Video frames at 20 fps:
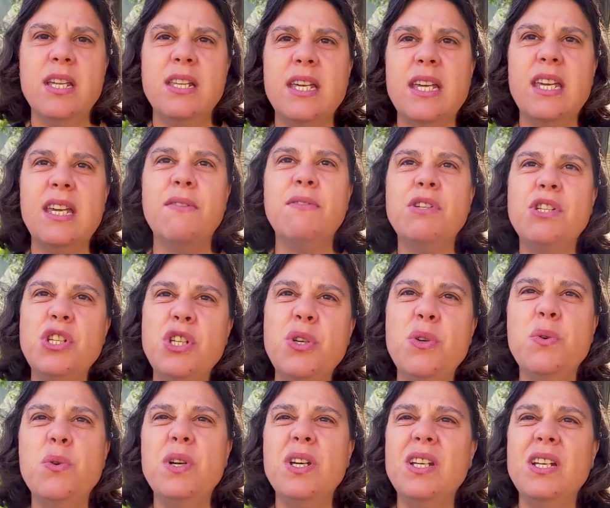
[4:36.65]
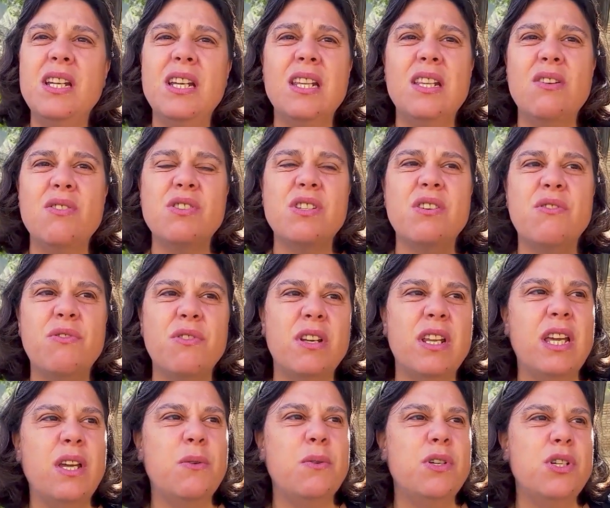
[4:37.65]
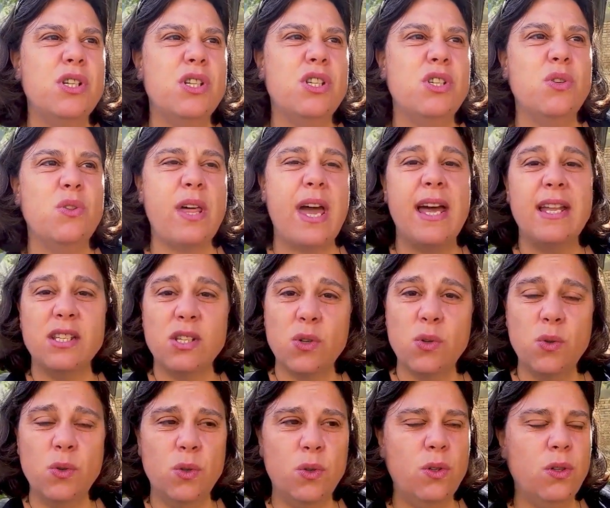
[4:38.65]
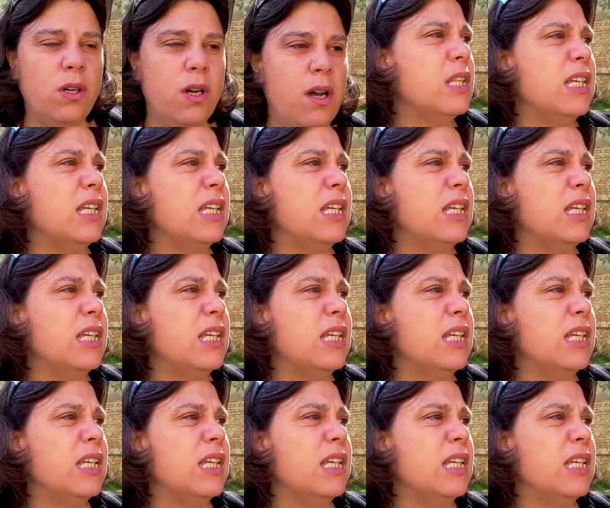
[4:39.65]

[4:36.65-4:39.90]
They give it to you in there's different languages, so that's cool.